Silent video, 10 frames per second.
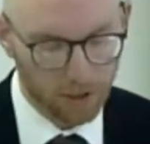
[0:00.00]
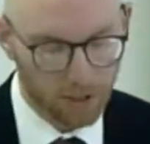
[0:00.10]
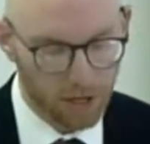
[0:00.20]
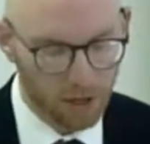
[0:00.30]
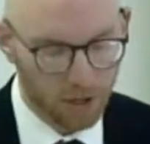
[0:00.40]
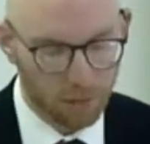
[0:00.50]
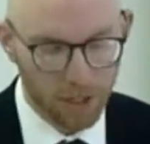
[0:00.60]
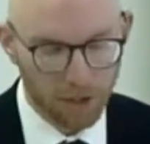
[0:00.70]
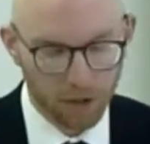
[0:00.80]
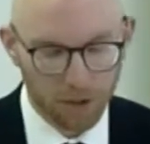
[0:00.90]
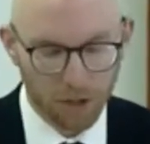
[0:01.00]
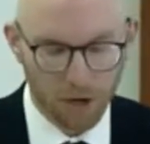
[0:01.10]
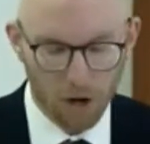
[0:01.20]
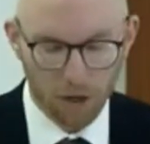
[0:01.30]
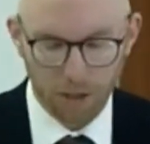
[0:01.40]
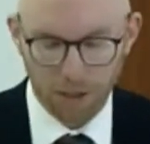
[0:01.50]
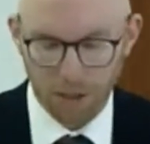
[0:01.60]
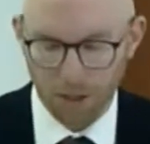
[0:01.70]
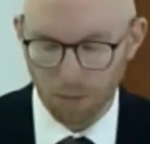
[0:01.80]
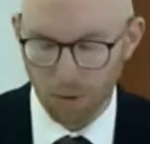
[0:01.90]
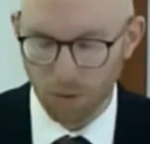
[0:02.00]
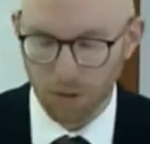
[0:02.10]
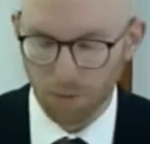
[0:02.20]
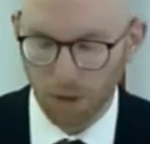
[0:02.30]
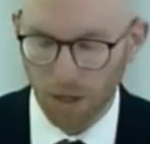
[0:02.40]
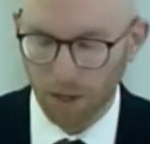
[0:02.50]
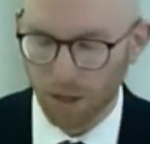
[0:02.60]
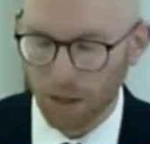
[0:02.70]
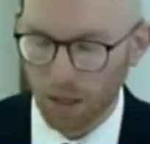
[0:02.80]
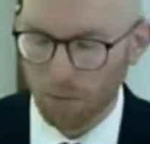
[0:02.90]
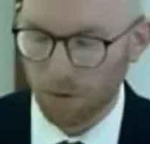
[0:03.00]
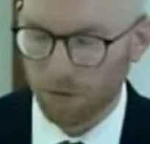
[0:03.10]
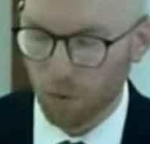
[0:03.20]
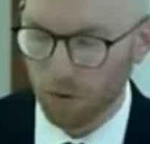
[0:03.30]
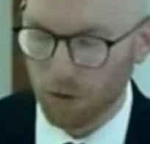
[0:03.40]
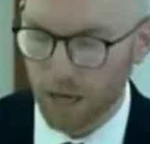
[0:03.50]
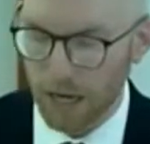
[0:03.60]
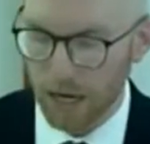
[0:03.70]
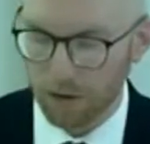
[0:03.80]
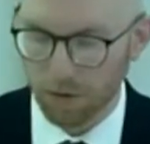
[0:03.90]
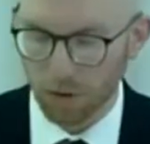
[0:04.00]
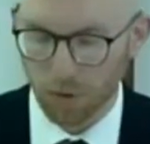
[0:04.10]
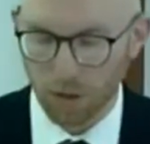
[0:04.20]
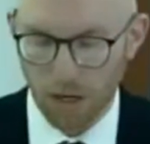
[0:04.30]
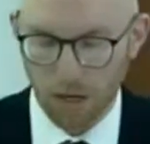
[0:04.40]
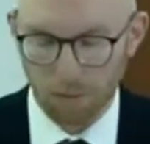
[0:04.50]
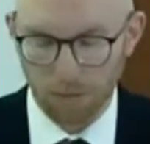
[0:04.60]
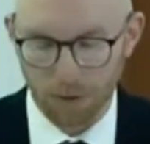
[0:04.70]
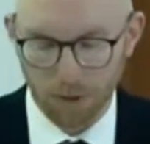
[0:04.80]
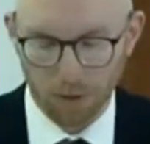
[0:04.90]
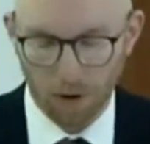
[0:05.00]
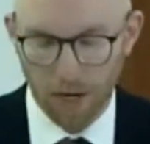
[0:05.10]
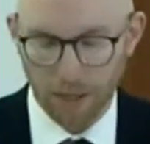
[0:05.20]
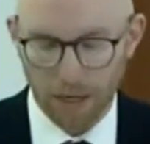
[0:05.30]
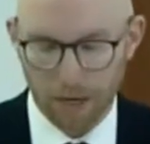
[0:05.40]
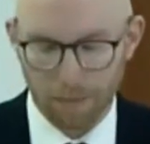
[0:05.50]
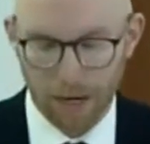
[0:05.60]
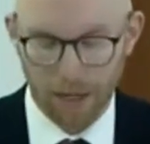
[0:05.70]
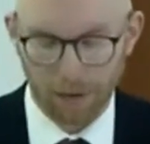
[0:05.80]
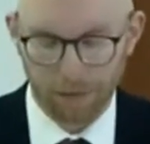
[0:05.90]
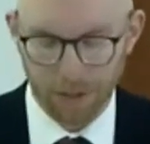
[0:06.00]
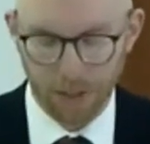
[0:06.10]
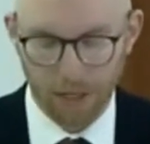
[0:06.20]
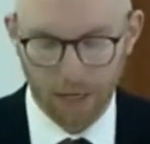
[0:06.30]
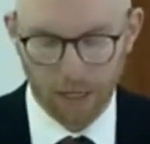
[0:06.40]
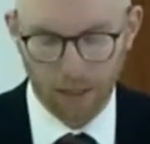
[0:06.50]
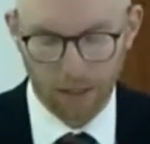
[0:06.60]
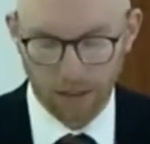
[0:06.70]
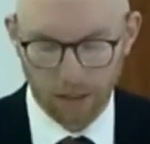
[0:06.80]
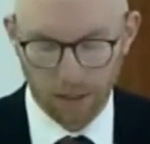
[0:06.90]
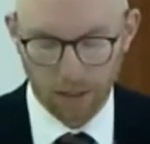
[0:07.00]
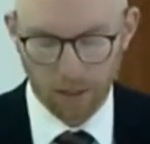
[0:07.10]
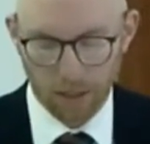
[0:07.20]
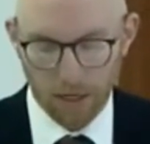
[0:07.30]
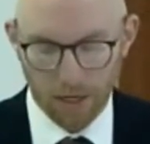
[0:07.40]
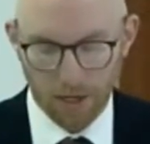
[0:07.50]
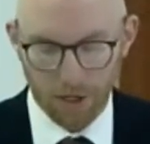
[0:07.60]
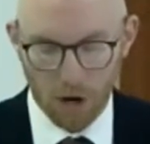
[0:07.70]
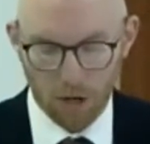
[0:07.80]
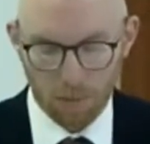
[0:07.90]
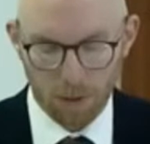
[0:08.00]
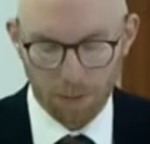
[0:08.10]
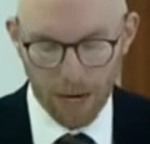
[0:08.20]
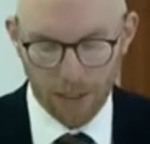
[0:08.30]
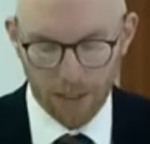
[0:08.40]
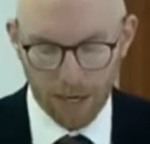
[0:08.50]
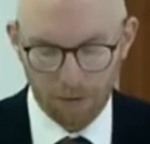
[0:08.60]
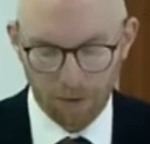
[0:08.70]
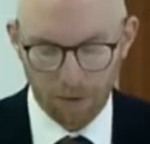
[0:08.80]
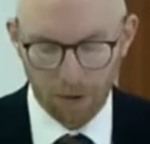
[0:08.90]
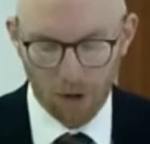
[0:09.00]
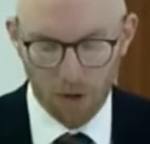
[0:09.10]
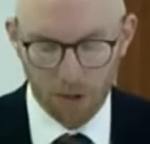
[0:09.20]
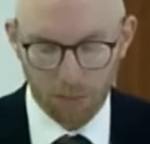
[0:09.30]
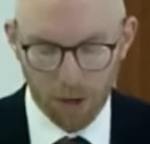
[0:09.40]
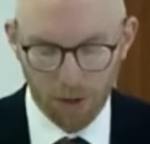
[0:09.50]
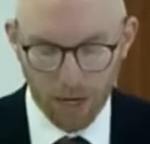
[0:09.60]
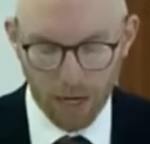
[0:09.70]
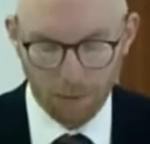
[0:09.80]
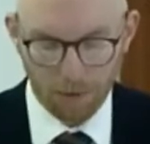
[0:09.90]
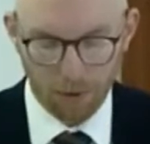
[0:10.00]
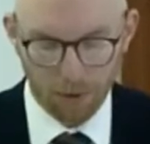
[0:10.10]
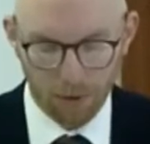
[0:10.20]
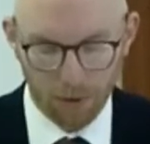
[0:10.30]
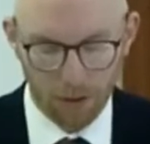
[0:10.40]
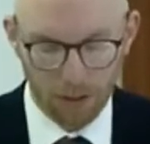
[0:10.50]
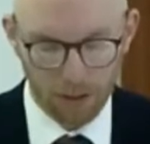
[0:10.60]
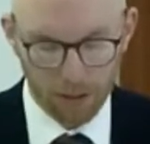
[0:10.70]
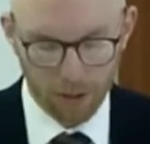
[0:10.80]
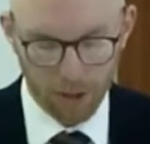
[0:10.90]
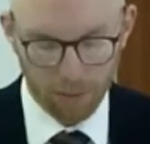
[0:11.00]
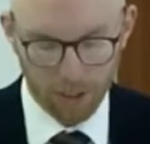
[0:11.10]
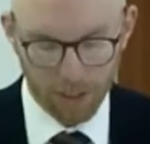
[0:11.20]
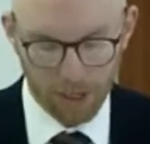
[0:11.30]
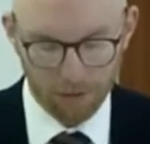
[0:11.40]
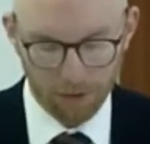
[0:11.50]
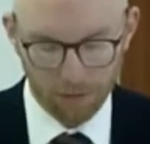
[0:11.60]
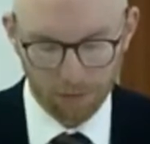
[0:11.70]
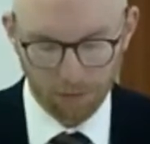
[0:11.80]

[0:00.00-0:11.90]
The sun shall be turned to darkness and the moon to blood before the day of the Lord comes, the great and magnificent day. And it shall come to pass that everyone who calls upon the name of the Lord shall be saved.